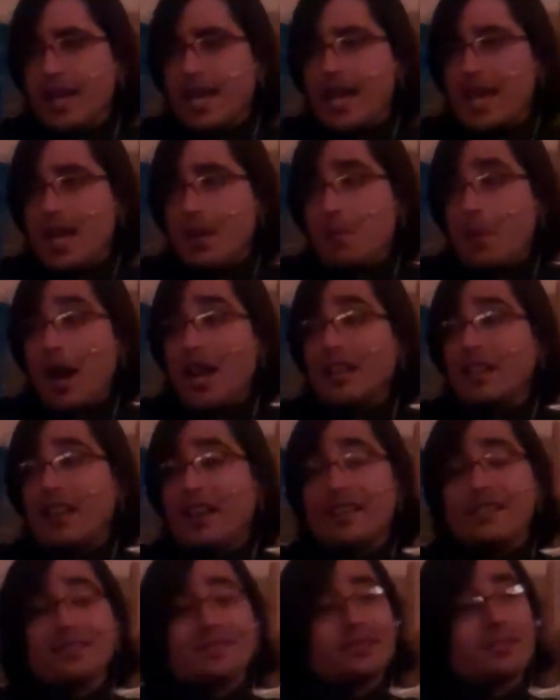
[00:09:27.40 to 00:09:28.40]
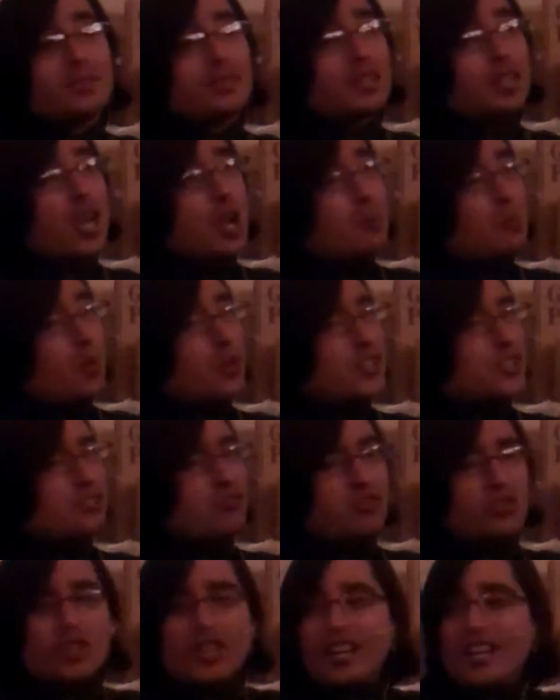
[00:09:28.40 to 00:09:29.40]
In my life, much of
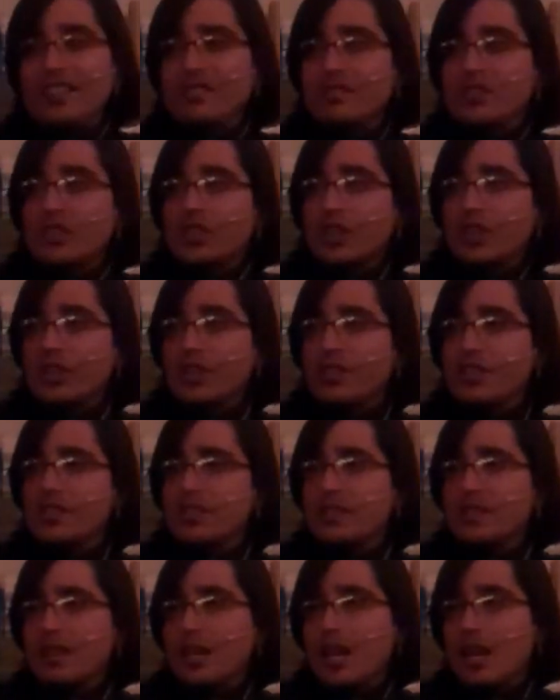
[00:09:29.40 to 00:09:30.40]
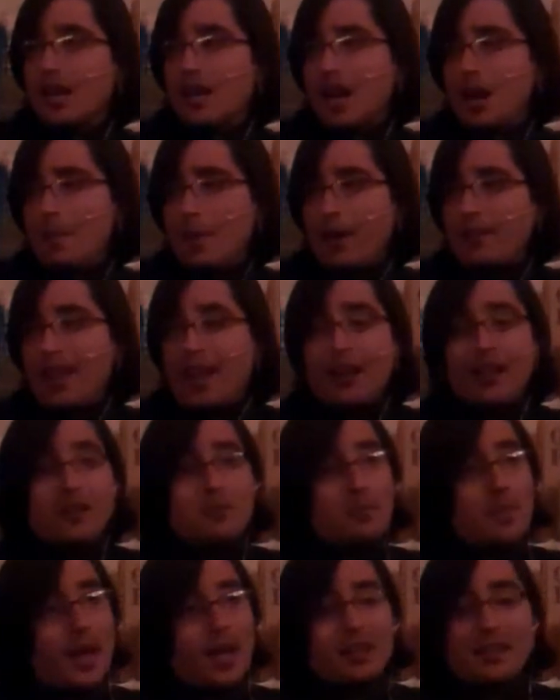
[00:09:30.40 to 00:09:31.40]
what I have learned about how to
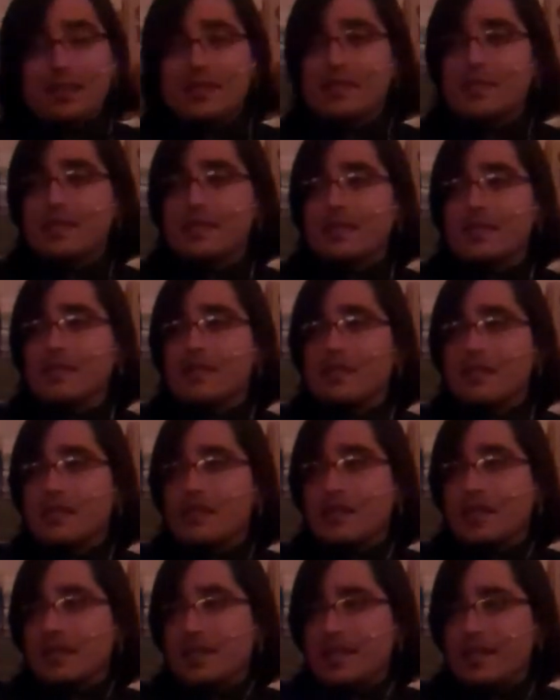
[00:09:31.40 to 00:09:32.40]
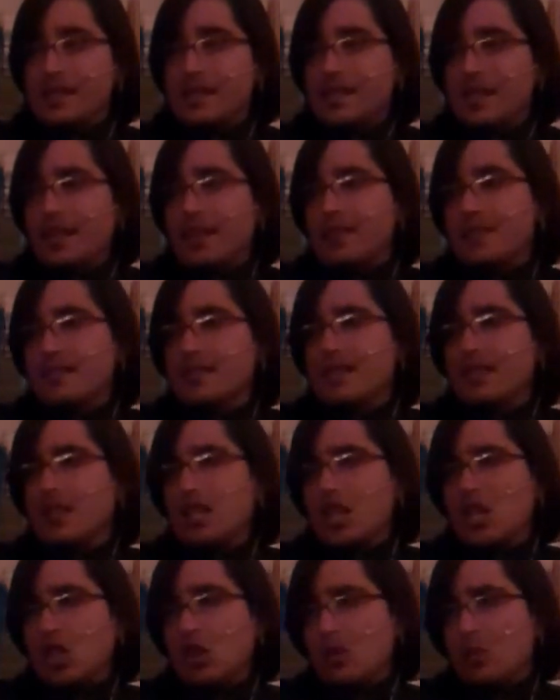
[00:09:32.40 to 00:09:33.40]
balance these things
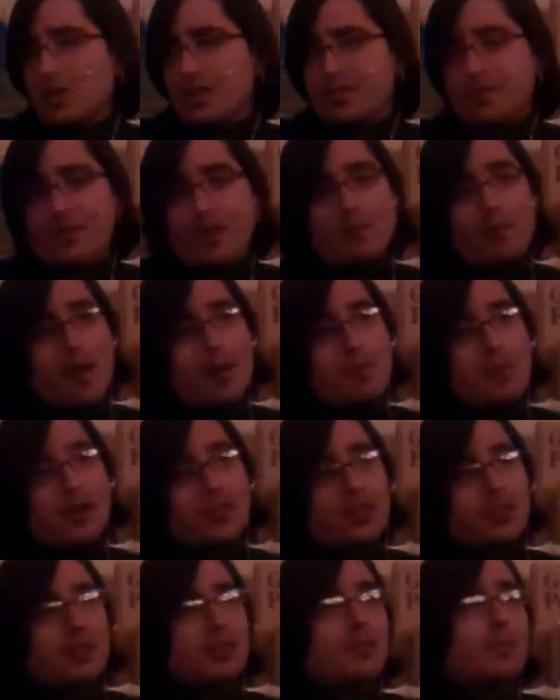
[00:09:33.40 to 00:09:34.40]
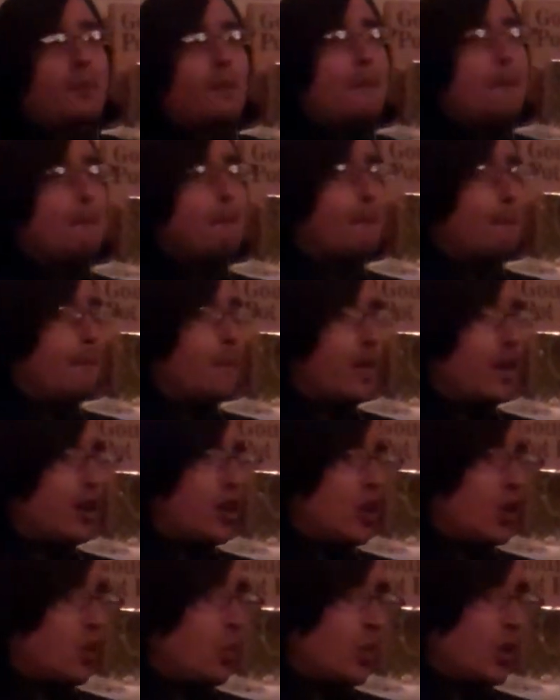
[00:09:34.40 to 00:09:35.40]
was from my mother.
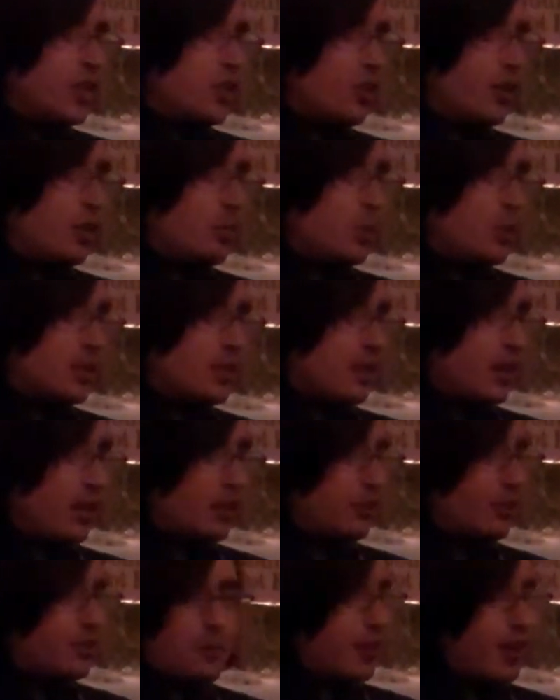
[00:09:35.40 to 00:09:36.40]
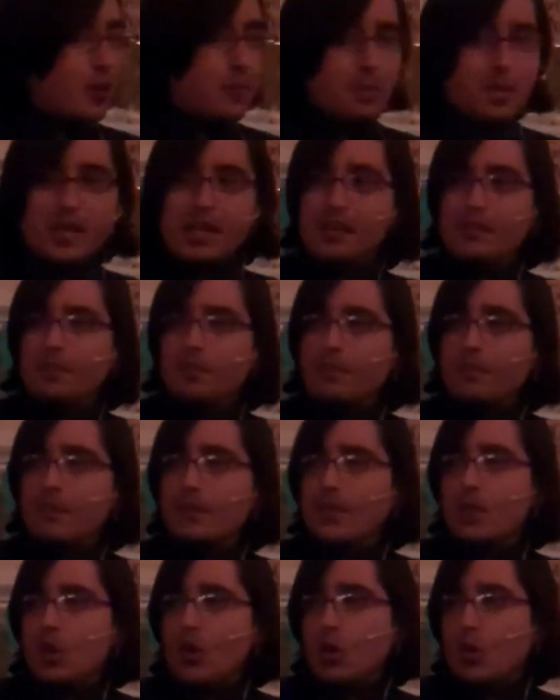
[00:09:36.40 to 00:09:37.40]
Whether it was color therapy
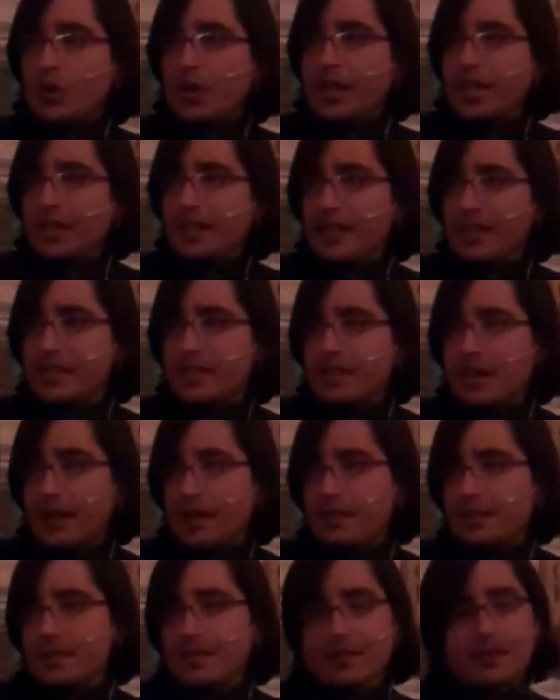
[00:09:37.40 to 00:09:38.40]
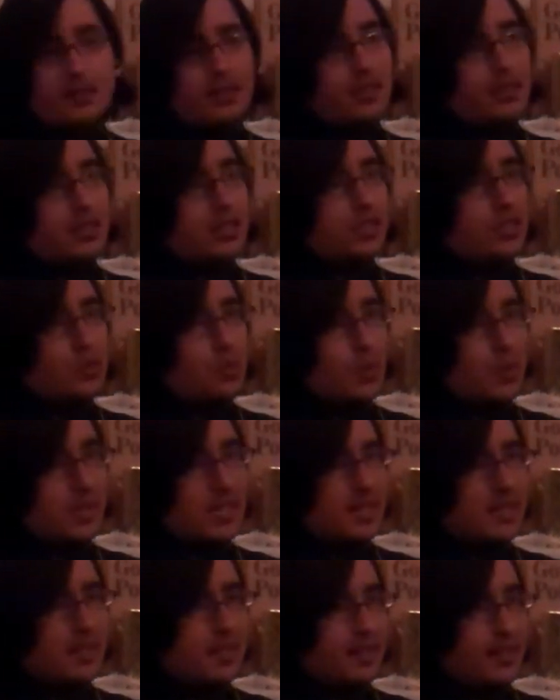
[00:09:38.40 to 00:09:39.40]
or healing touch to
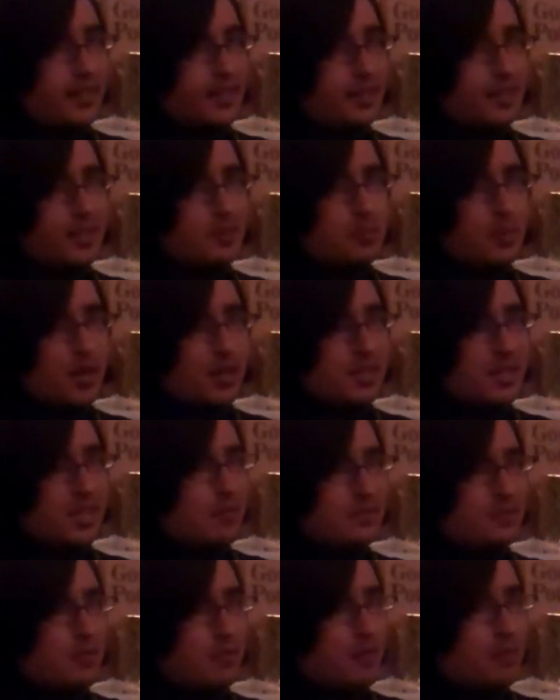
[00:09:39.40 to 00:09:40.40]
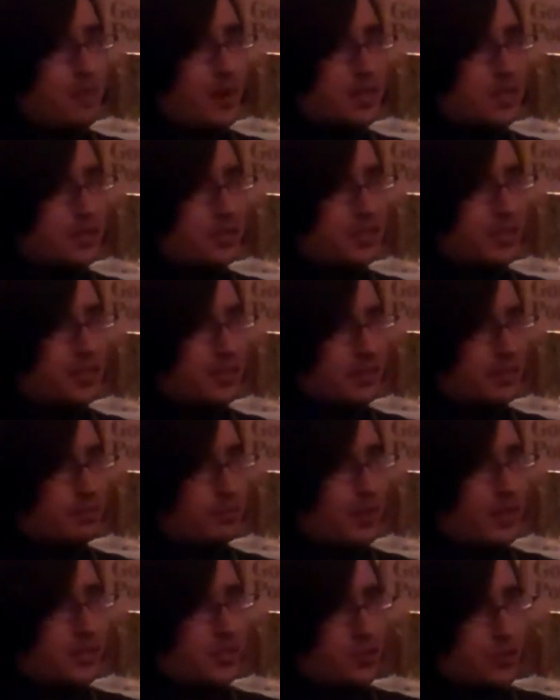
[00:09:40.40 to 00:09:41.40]
assist in the healing process from a major
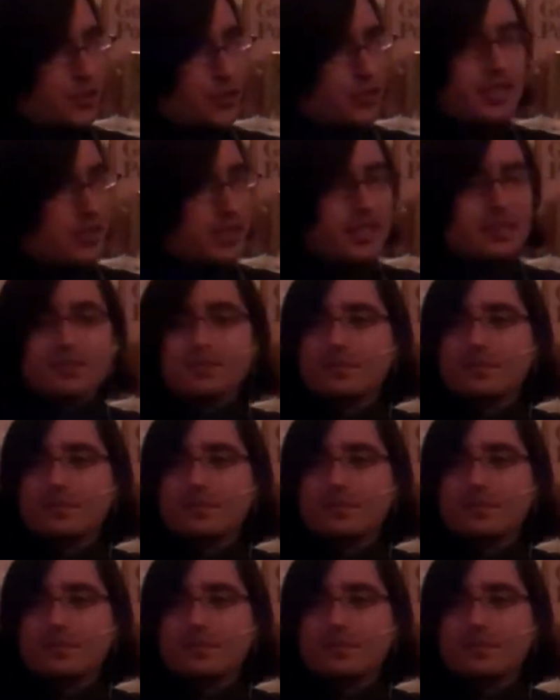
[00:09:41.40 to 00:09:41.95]
surgery,